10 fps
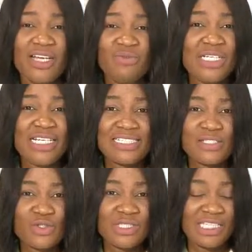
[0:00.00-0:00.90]

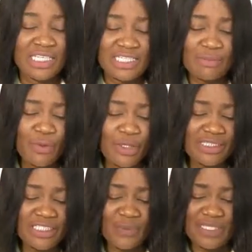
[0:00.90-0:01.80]
relating to the kidney. But
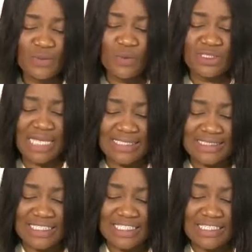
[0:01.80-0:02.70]
this person was
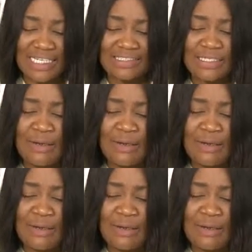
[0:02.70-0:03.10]
asking that